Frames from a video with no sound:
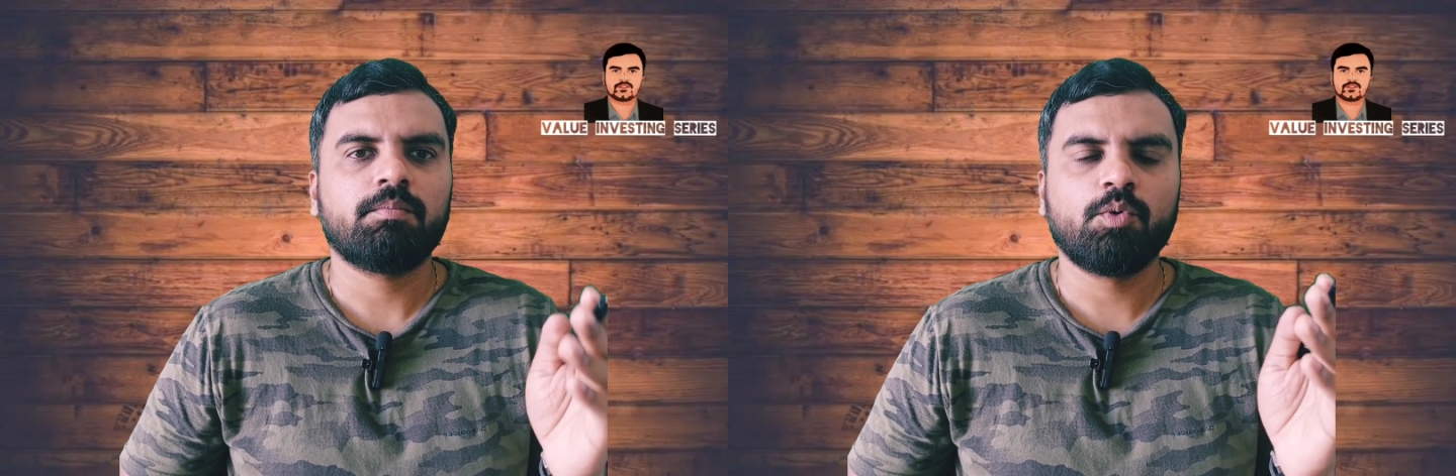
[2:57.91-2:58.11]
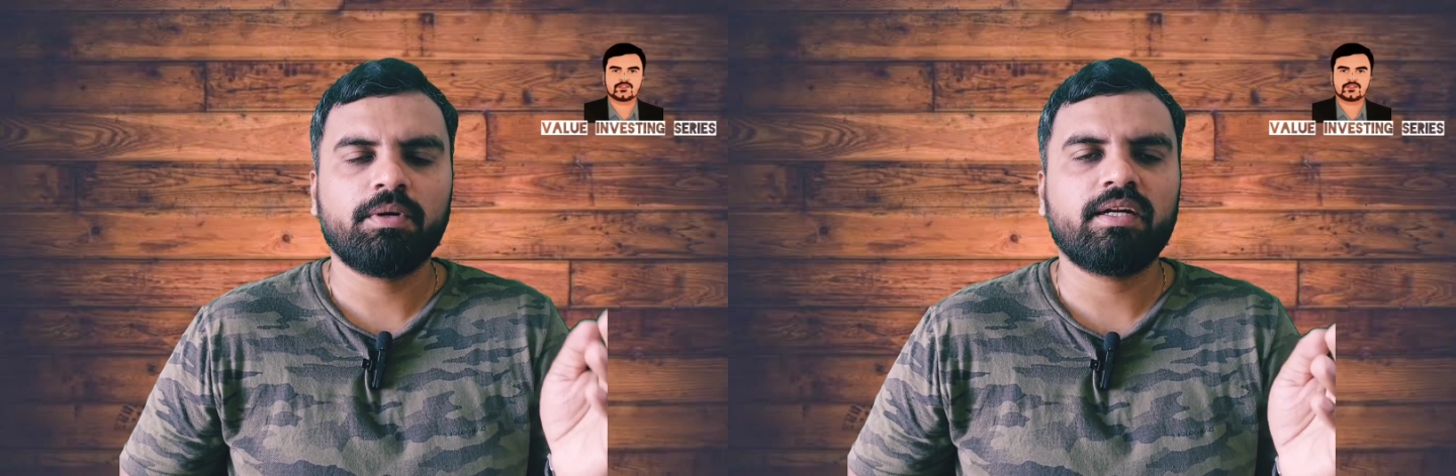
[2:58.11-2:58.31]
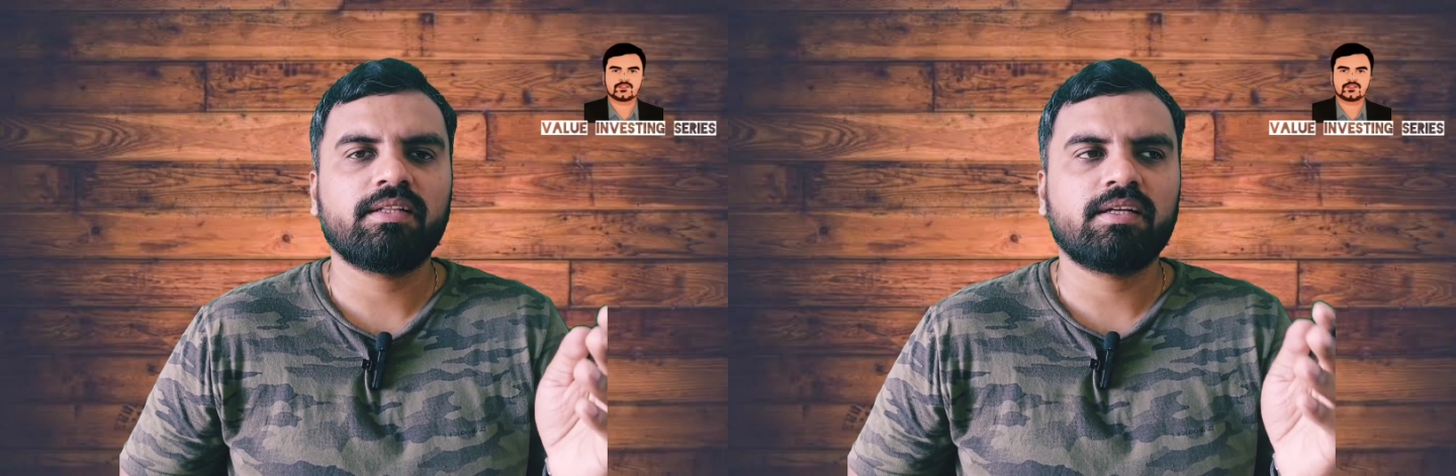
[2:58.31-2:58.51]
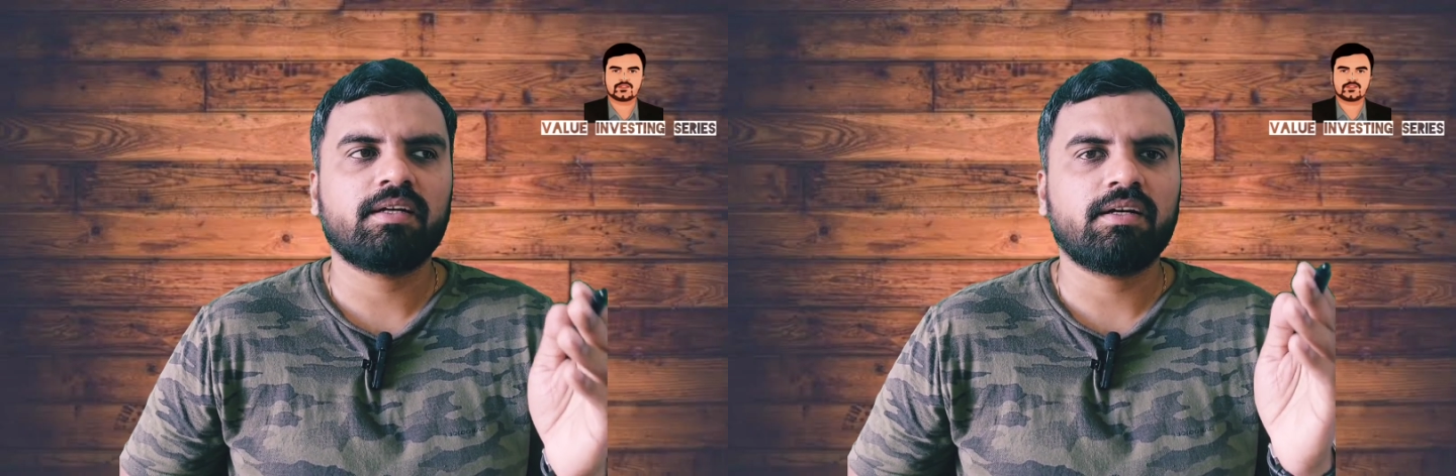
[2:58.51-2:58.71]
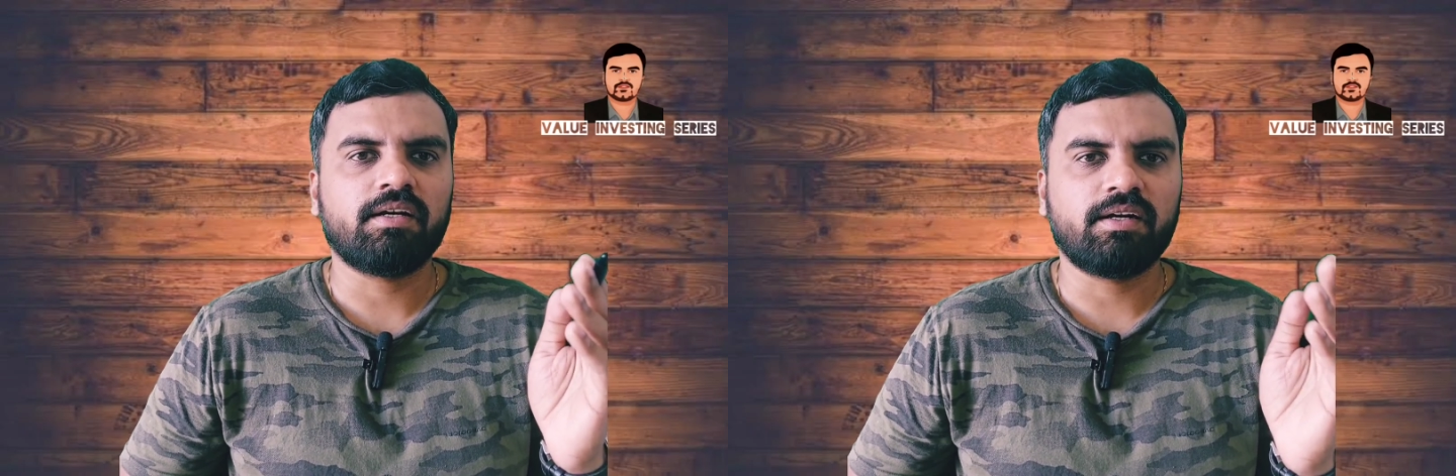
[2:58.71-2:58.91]
movement in
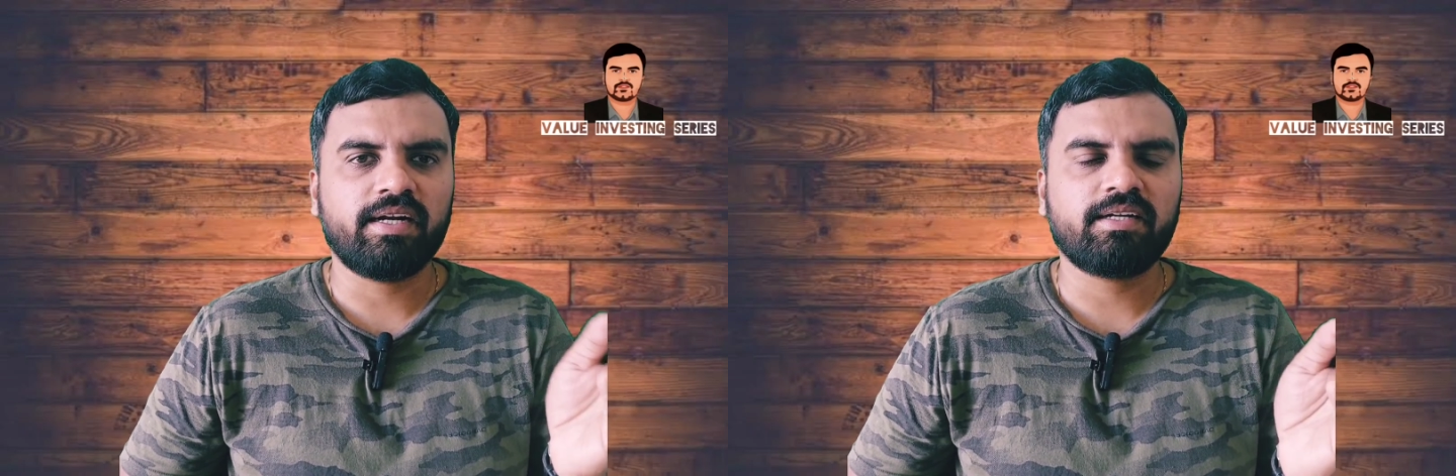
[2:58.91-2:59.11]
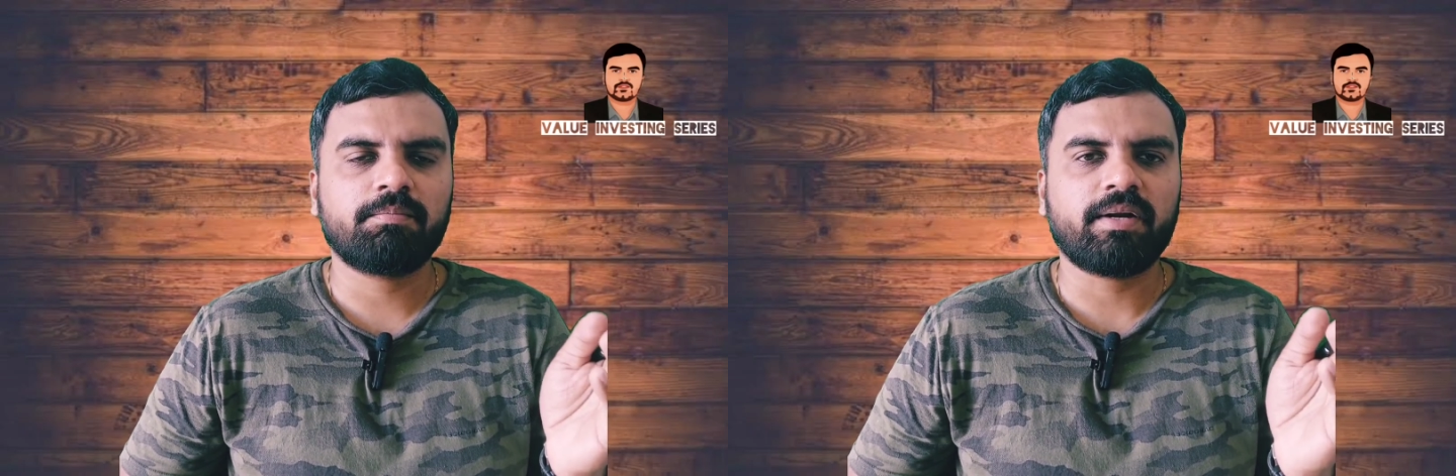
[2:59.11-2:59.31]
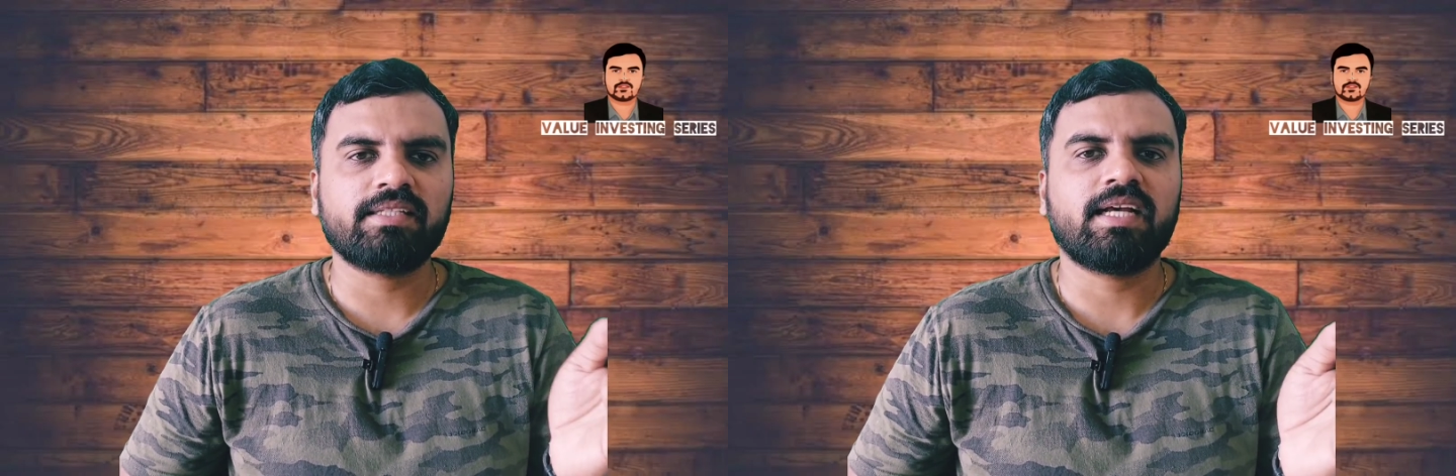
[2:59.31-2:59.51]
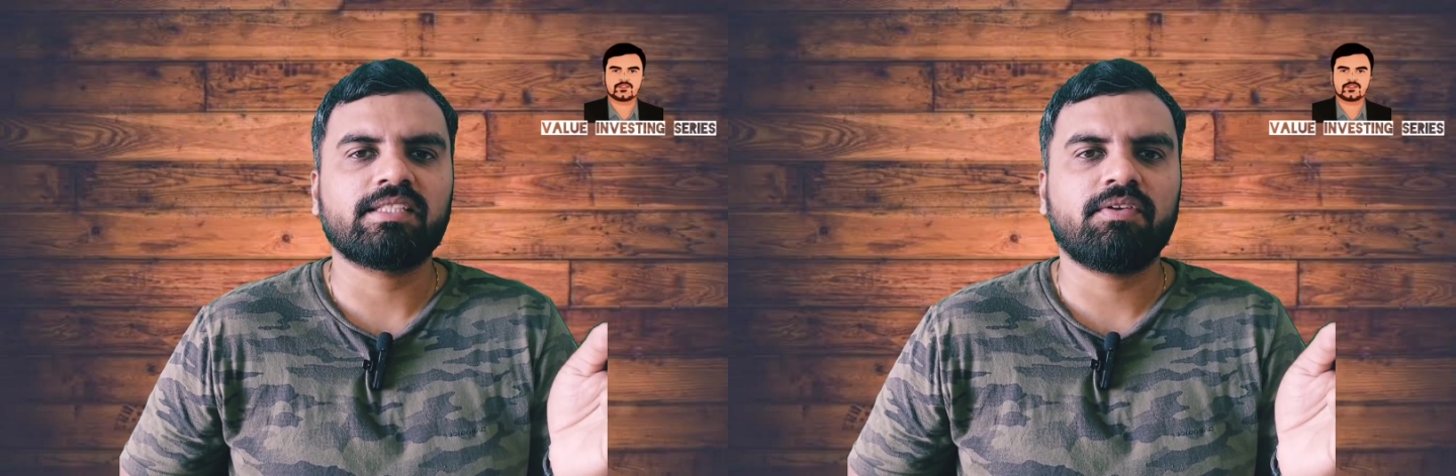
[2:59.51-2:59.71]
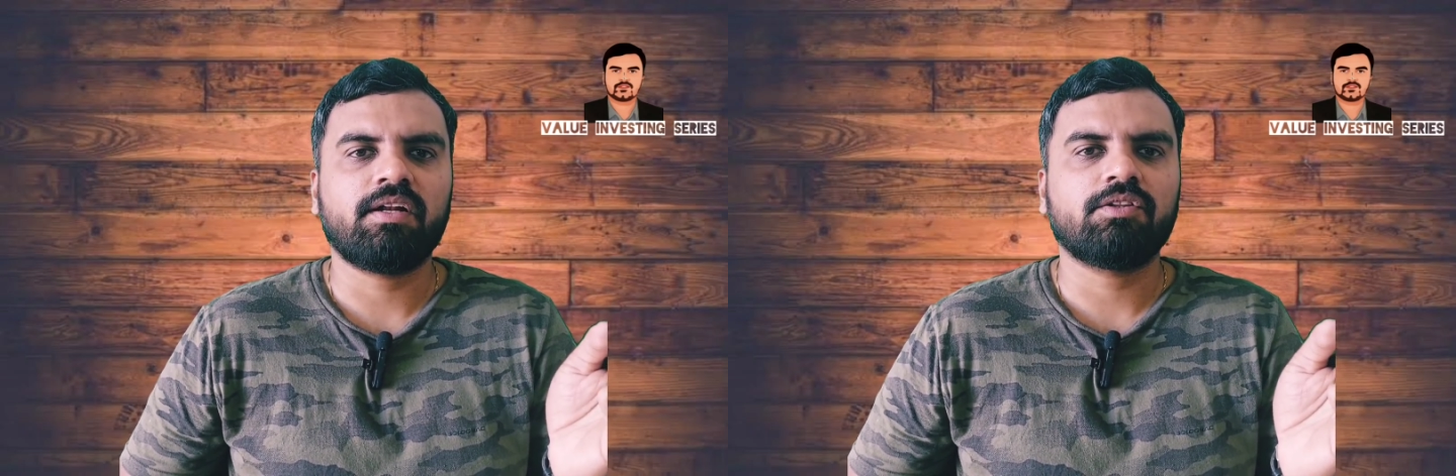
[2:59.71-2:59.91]
the REIT price
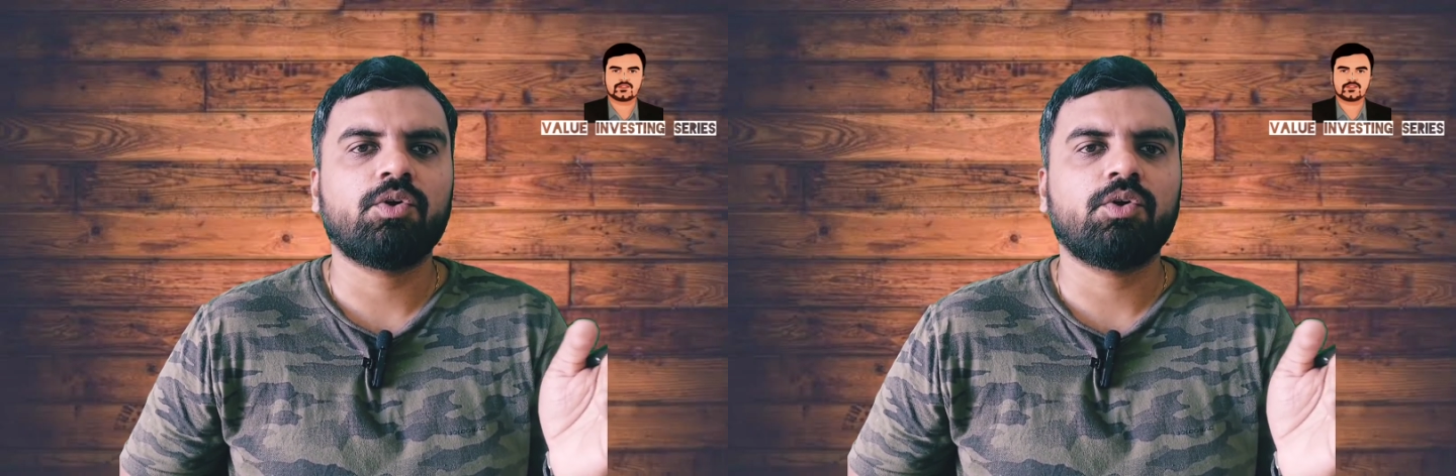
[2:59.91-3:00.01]
as well,